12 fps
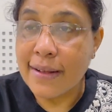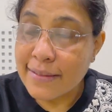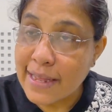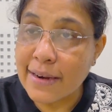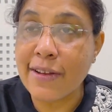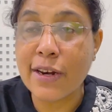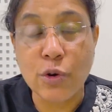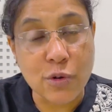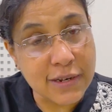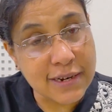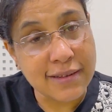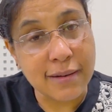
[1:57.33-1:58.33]
There were
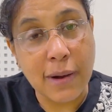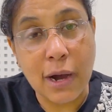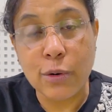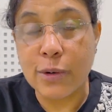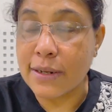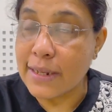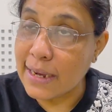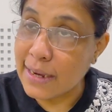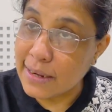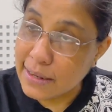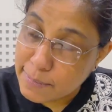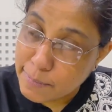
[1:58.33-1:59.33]
questions about
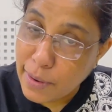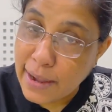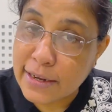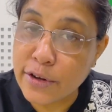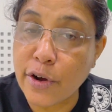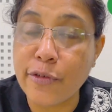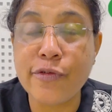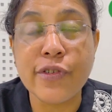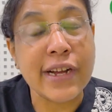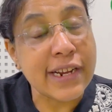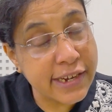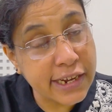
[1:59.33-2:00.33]
the impact of
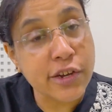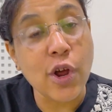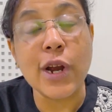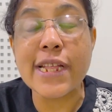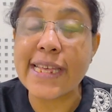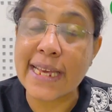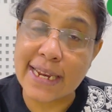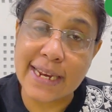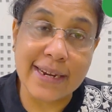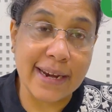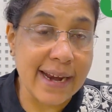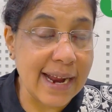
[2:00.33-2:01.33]
technology in
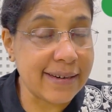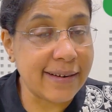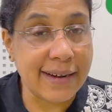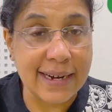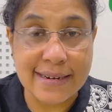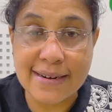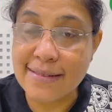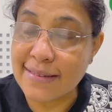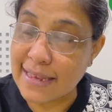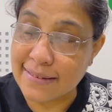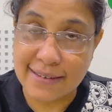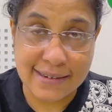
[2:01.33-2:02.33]
international relations,
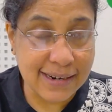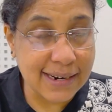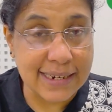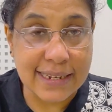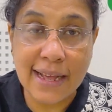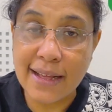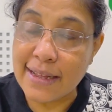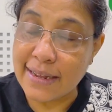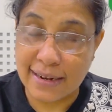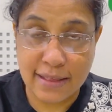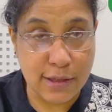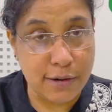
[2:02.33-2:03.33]
etc. in the
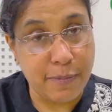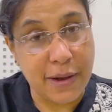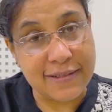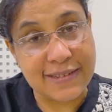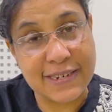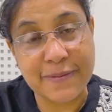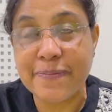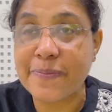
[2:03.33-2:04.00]
recent past.